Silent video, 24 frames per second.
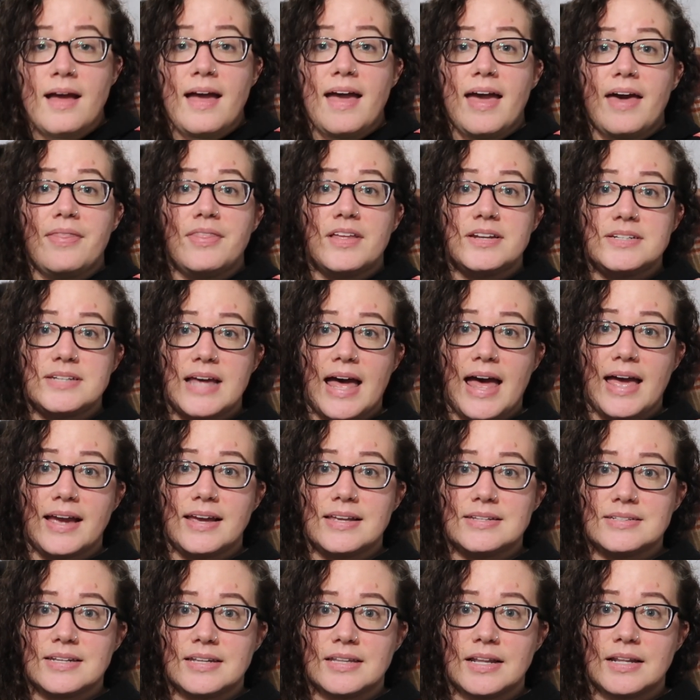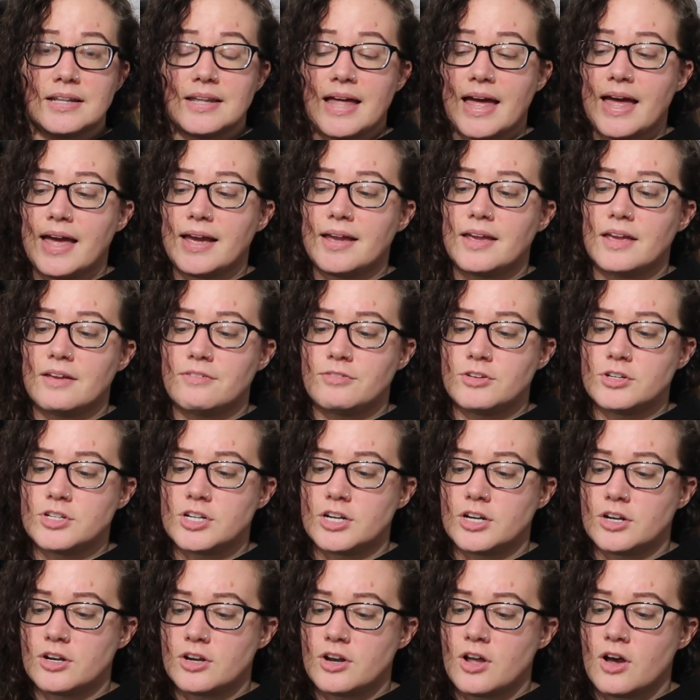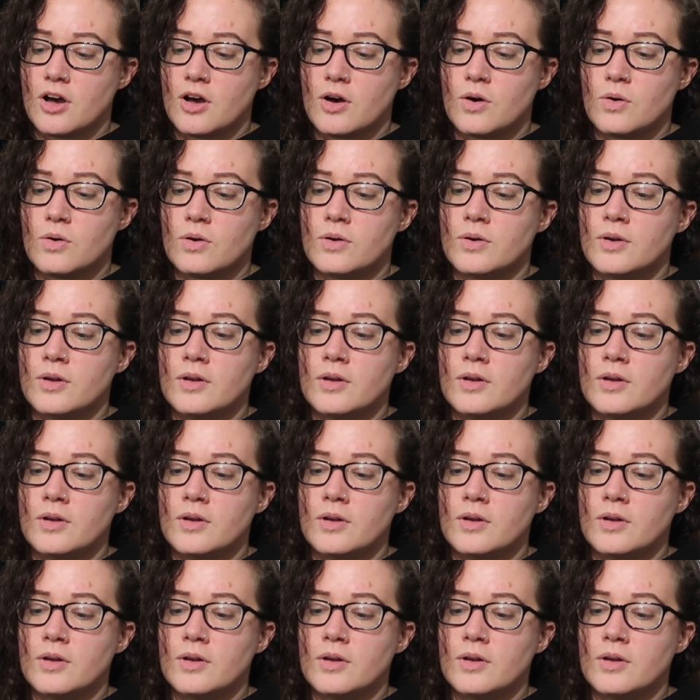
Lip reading: and the tag is in the leg. If you didn't know,